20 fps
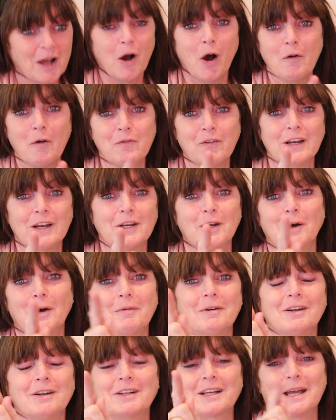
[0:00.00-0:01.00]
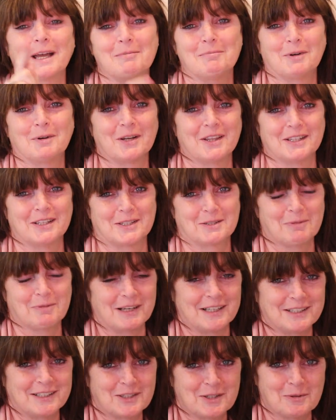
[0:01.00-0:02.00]
Hopefully no one will get more than
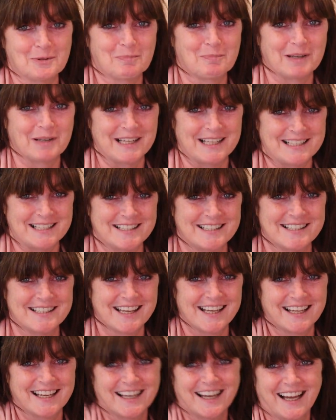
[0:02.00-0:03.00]
22 pins.